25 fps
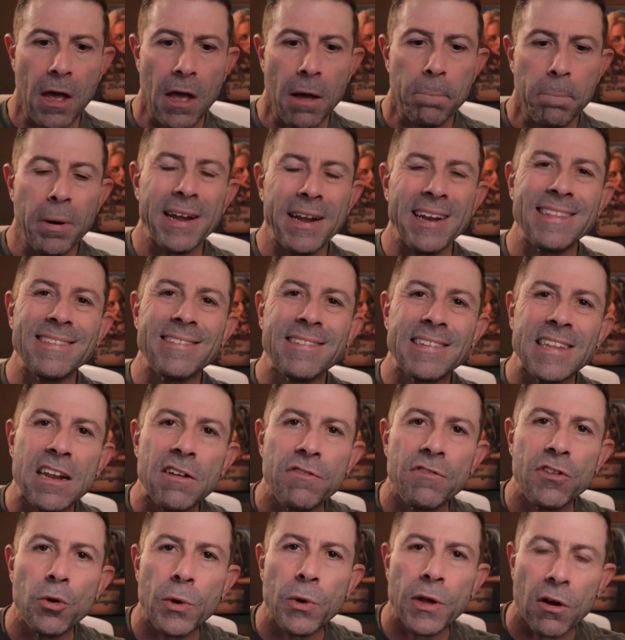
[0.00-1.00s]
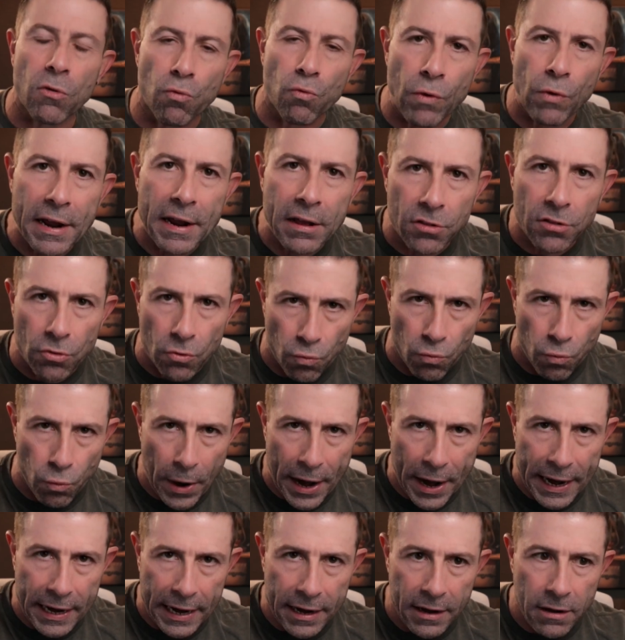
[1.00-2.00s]
But instead of doing a regular
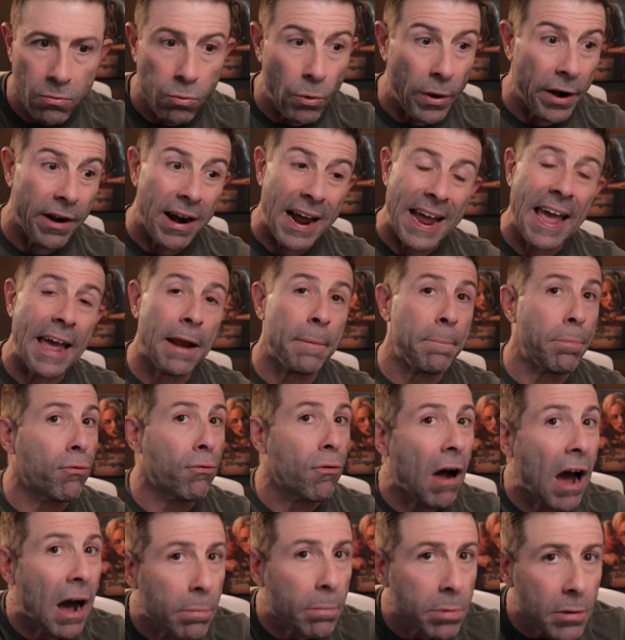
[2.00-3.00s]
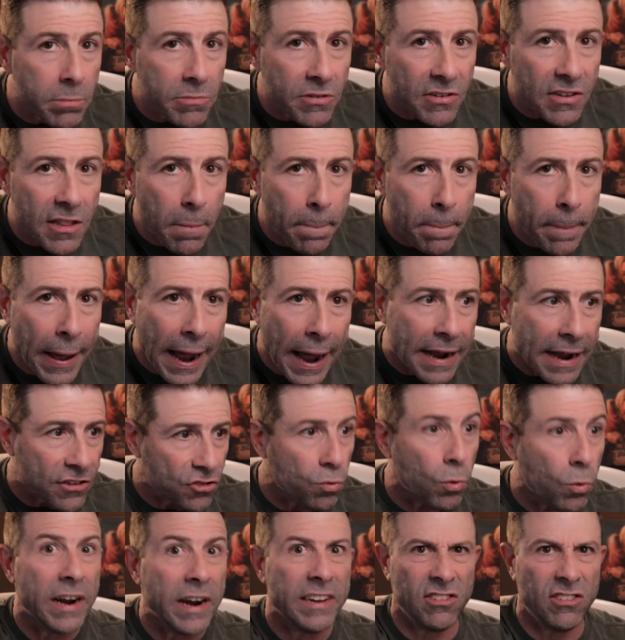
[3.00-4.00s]
RAID where I had problems in the past
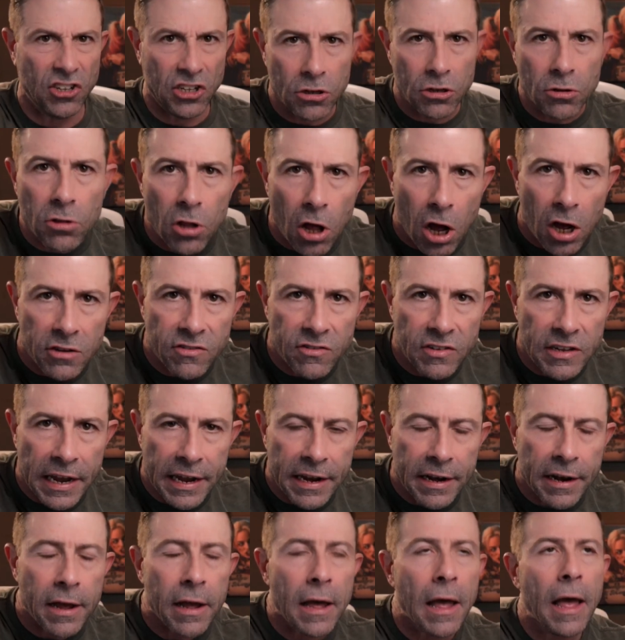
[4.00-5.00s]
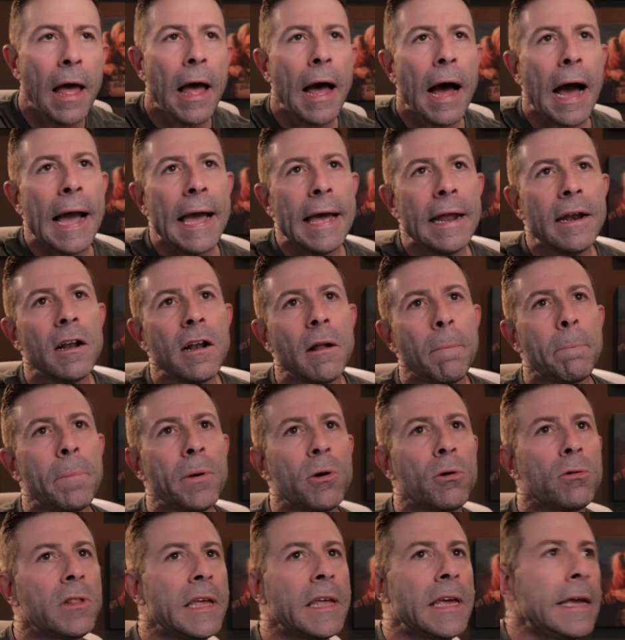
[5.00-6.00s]
where I still lost data, I ended up
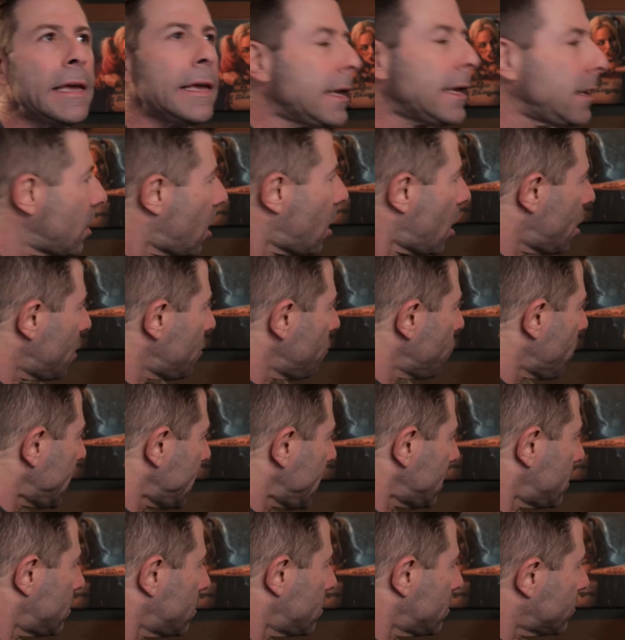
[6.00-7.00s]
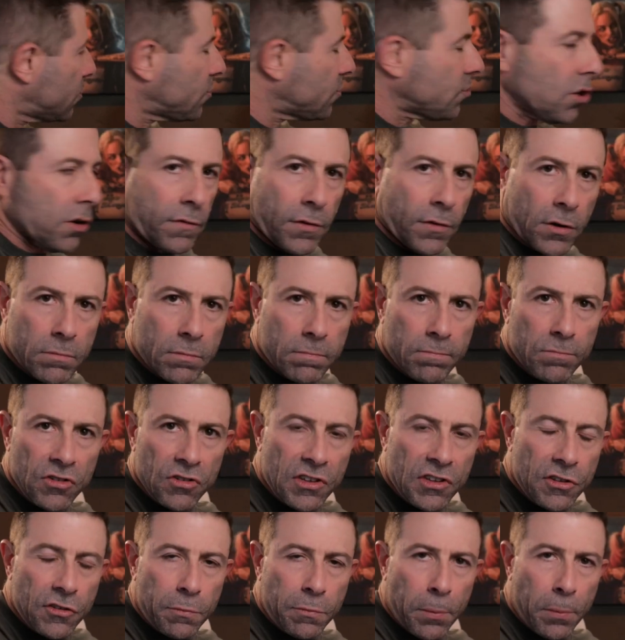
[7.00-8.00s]
building an unRAID server. You
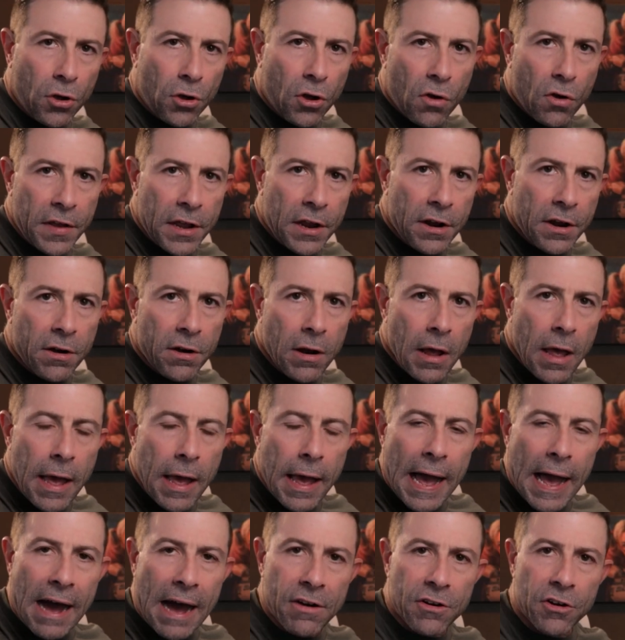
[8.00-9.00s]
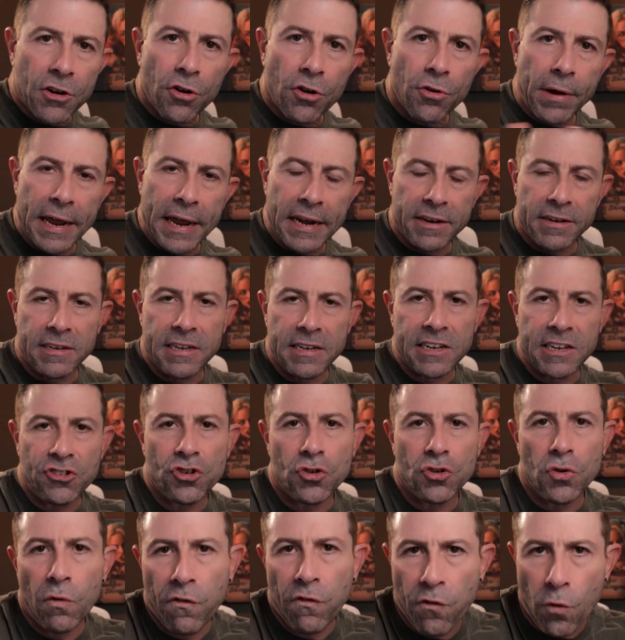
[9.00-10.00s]
see this book over here, How to Create a
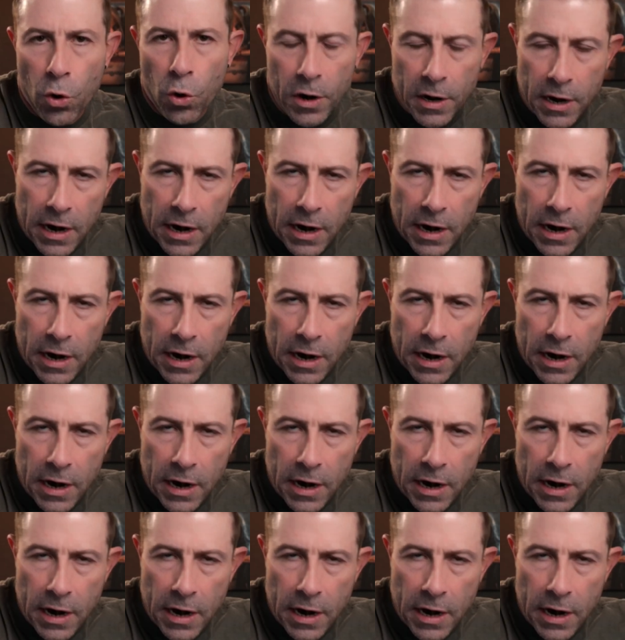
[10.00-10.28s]
Digital Fort